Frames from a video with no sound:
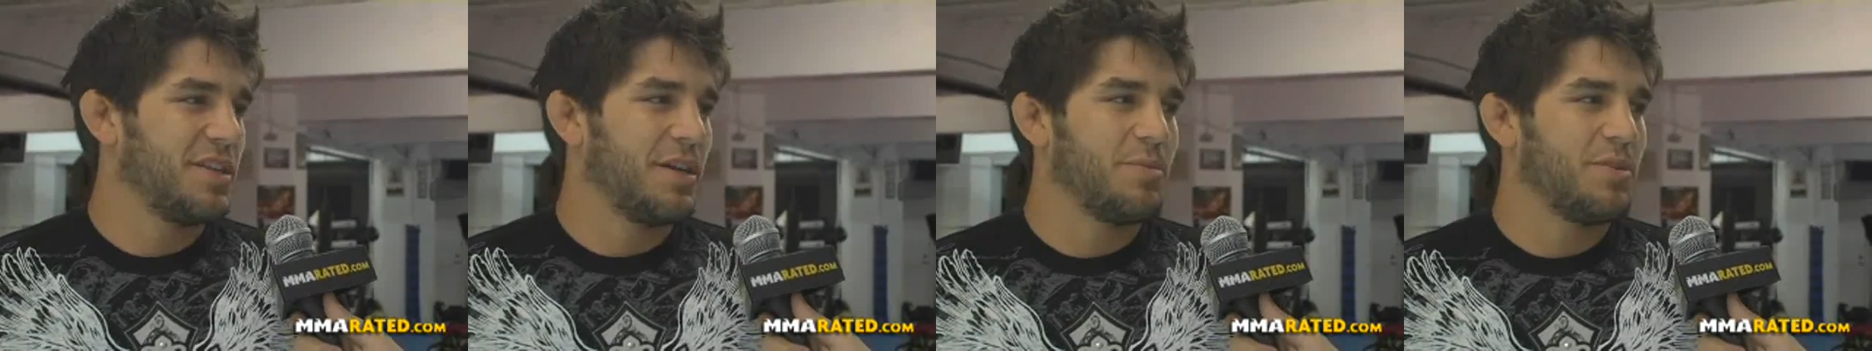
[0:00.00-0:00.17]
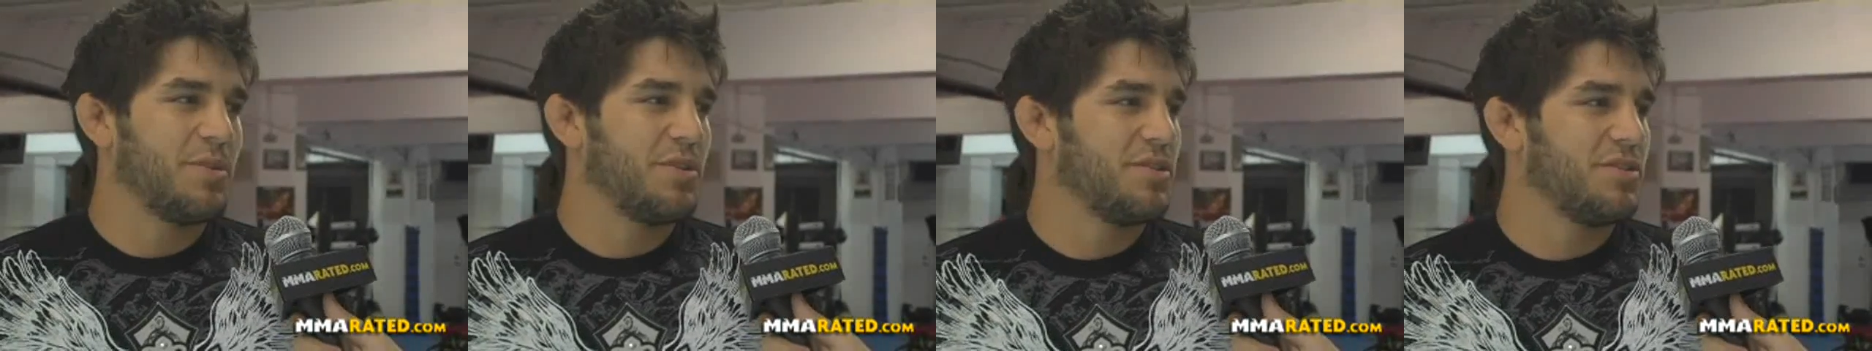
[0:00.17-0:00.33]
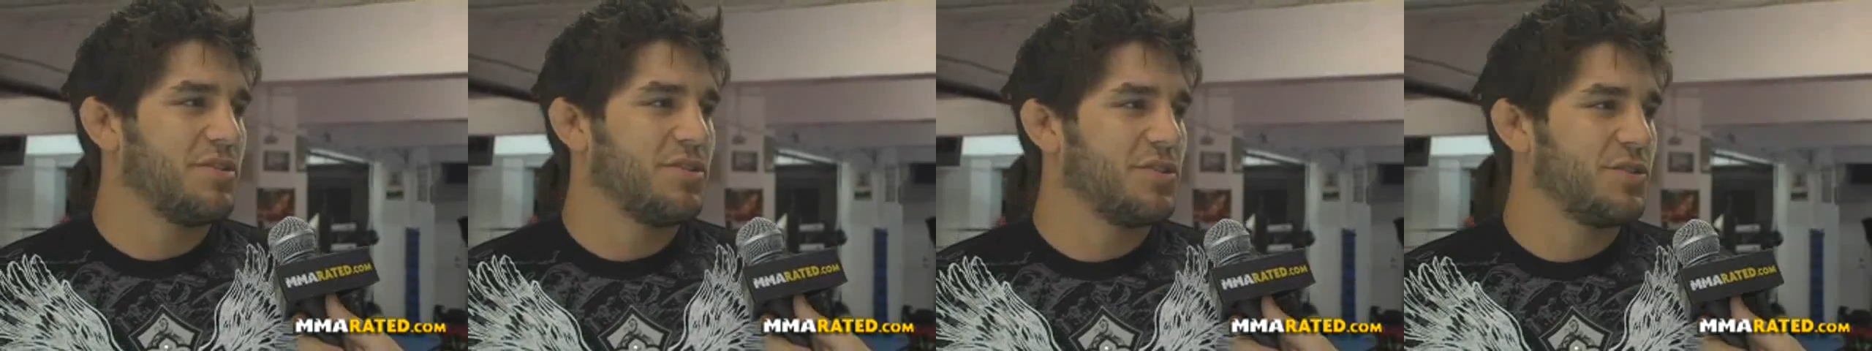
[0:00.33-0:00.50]
I'm
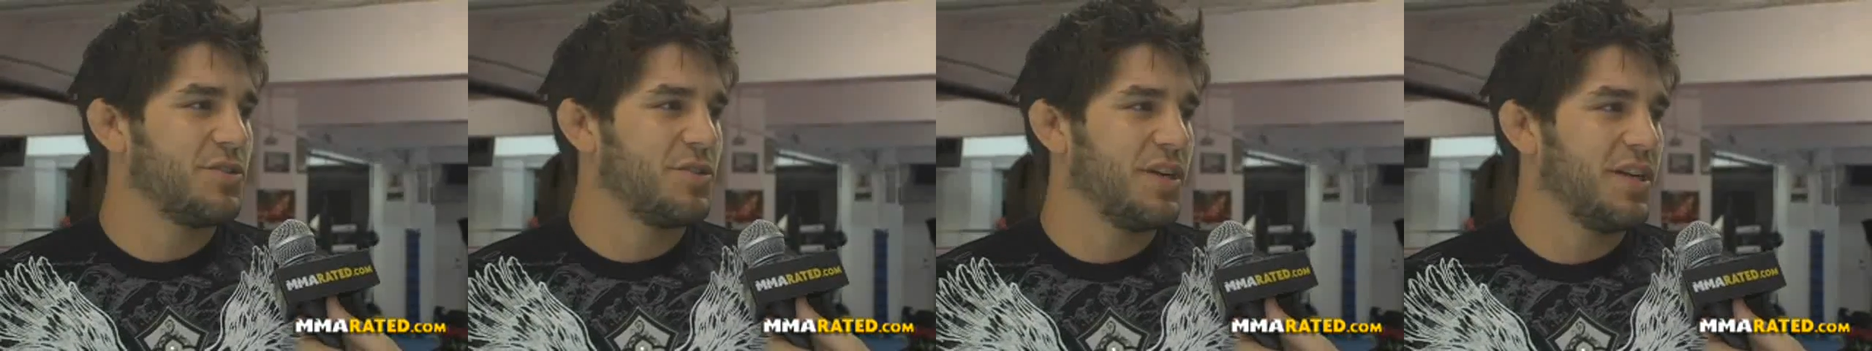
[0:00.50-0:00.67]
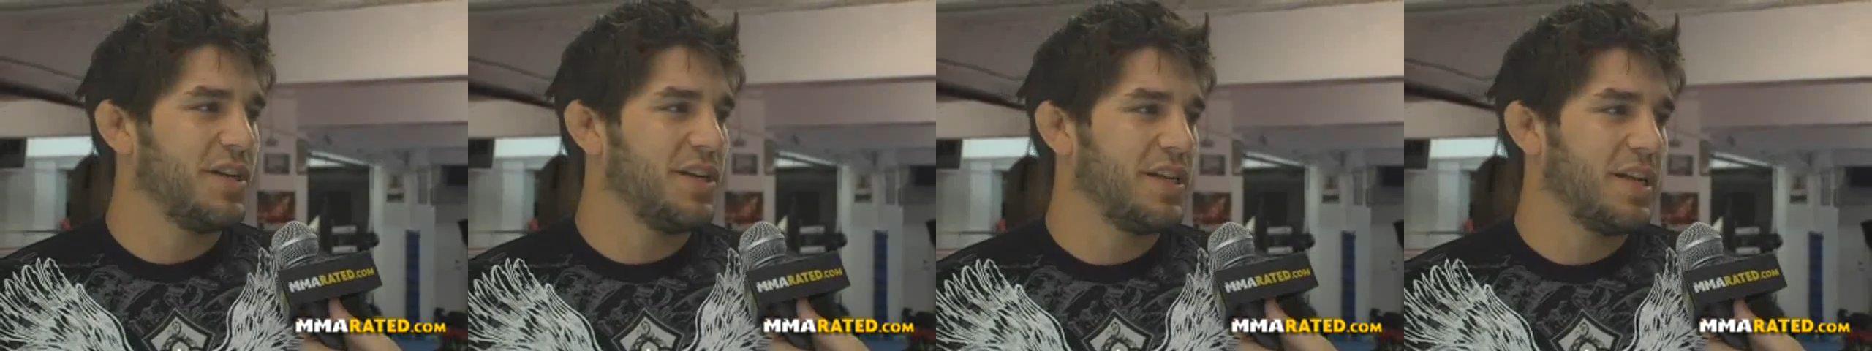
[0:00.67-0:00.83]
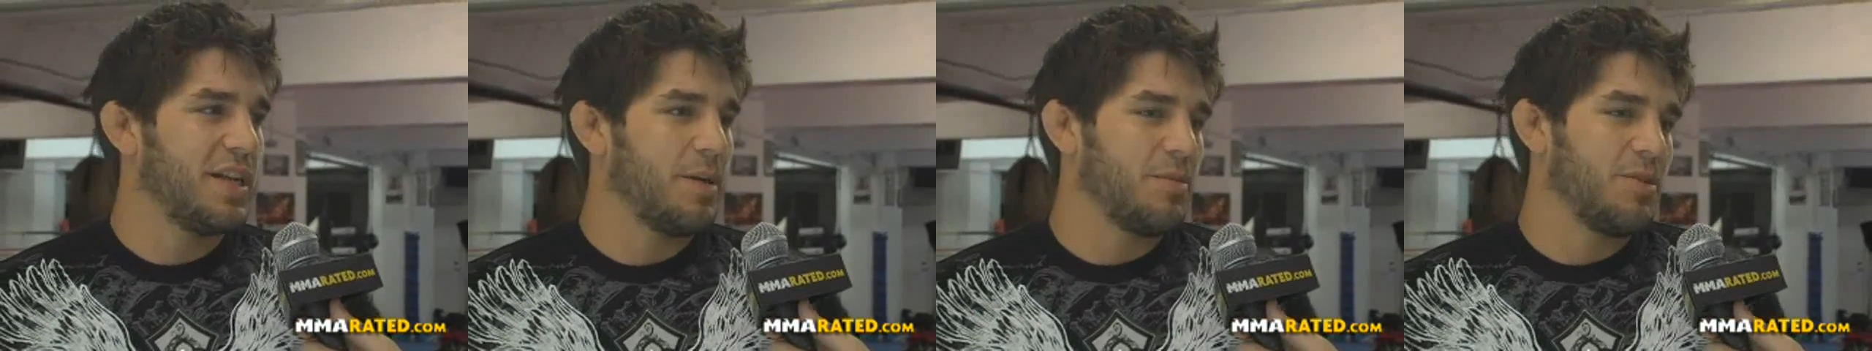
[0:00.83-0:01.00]
going to
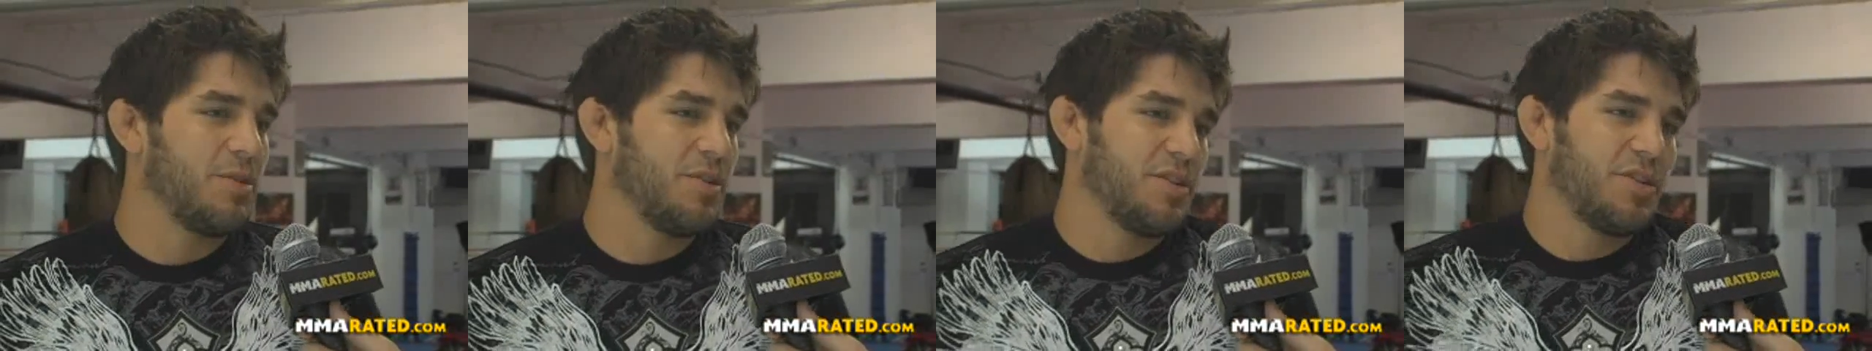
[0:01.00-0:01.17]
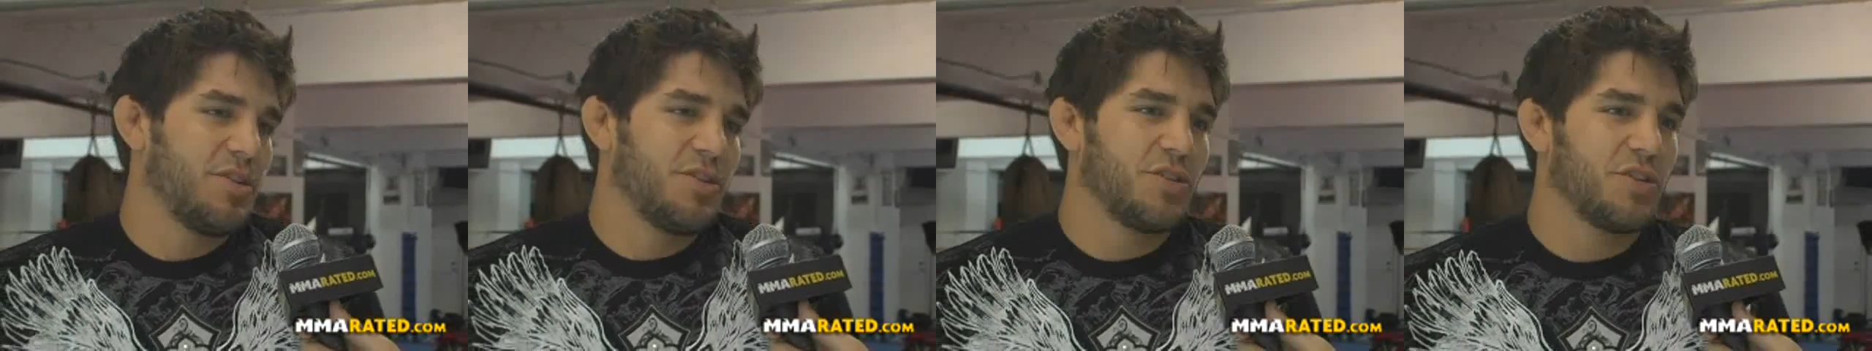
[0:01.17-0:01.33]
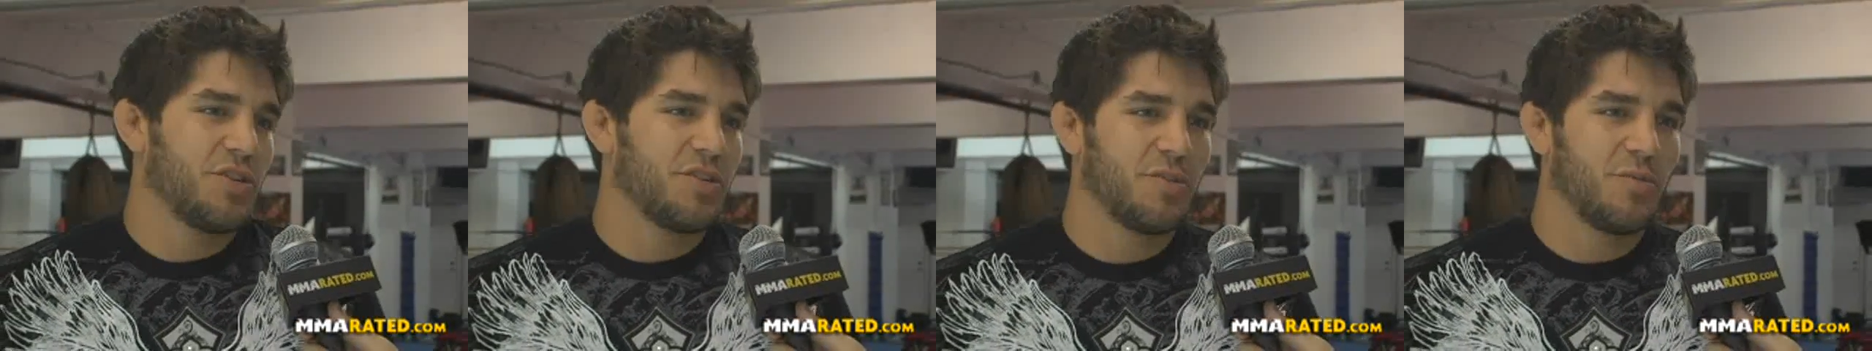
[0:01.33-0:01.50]
train, and I'm going
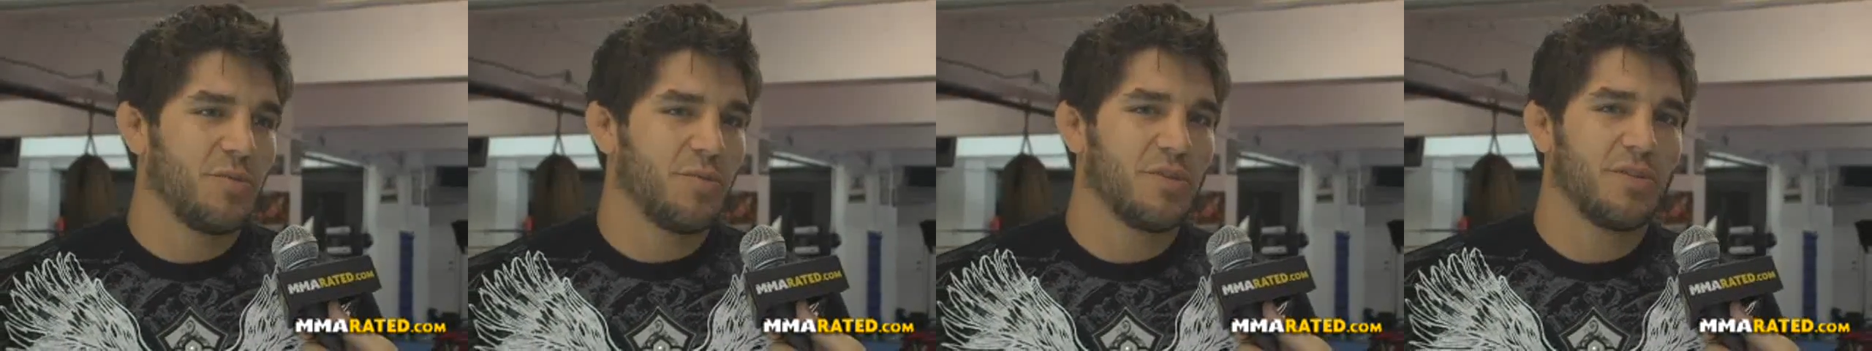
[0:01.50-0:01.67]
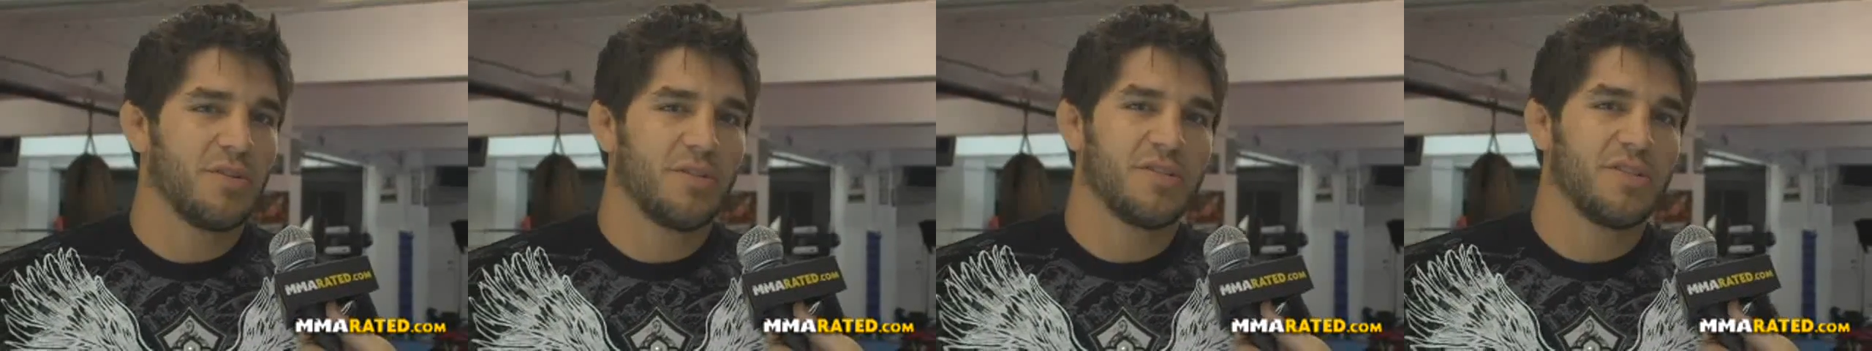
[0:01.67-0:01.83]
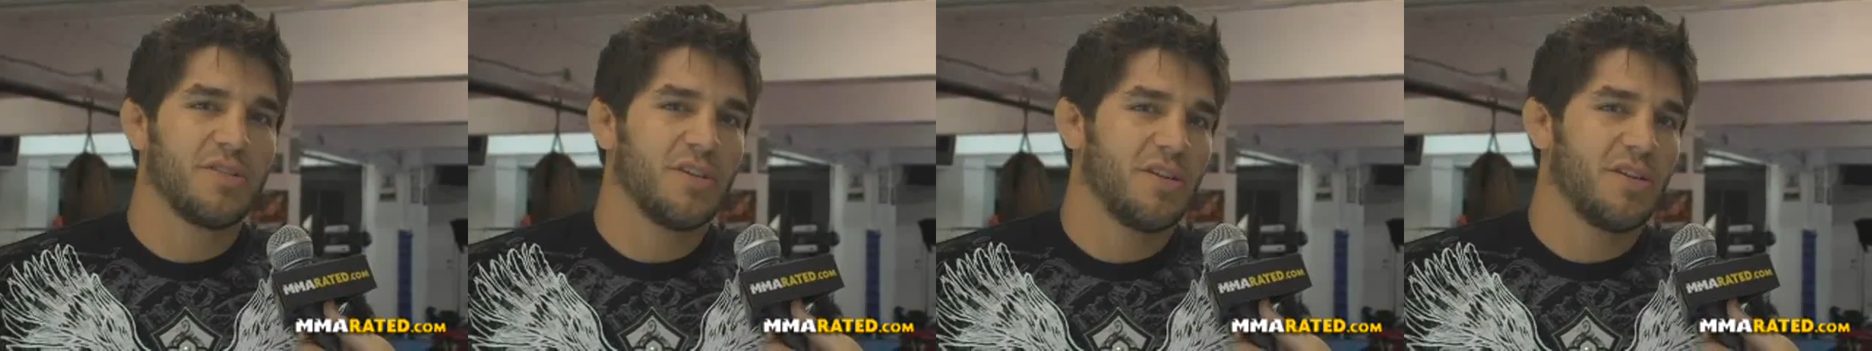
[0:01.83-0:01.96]
to shock the world.